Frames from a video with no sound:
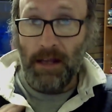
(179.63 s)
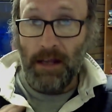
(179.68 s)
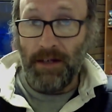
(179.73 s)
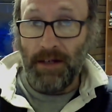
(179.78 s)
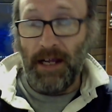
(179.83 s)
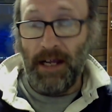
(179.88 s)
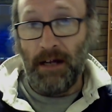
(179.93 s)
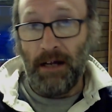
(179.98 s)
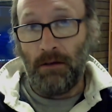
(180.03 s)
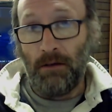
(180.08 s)

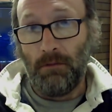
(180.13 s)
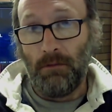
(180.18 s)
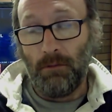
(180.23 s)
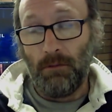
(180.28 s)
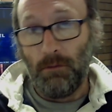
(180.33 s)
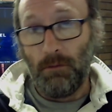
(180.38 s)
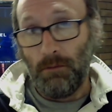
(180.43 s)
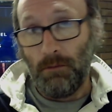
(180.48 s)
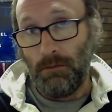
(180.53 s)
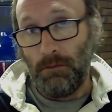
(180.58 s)
Now,
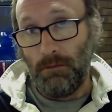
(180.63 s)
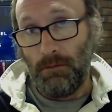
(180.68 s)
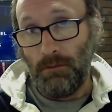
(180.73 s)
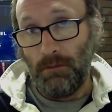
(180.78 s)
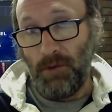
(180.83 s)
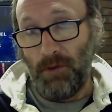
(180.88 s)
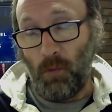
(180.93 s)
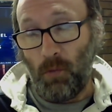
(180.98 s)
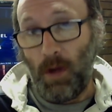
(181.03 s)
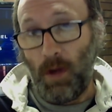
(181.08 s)

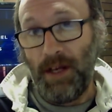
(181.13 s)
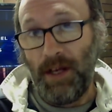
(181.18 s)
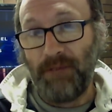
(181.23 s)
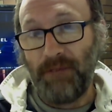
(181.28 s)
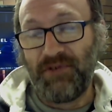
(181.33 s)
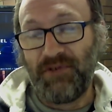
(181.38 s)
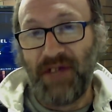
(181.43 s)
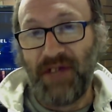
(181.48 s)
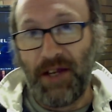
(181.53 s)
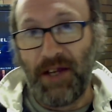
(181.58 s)
the
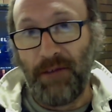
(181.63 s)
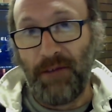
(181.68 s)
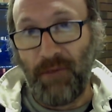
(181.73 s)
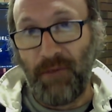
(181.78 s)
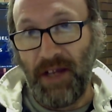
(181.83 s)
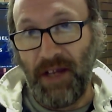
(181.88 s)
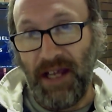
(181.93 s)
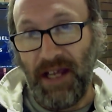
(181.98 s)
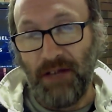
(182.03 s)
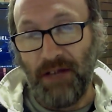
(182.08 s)

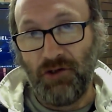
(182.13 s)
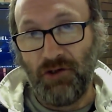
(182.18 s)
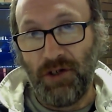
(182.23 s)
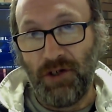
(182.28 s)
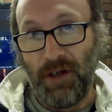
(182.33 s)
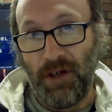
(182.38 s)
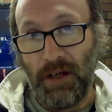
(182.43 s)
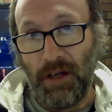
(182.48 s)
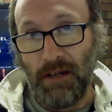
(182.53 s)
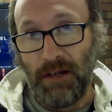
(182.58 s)
1FZ-FE
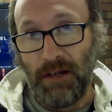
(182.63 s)
engine,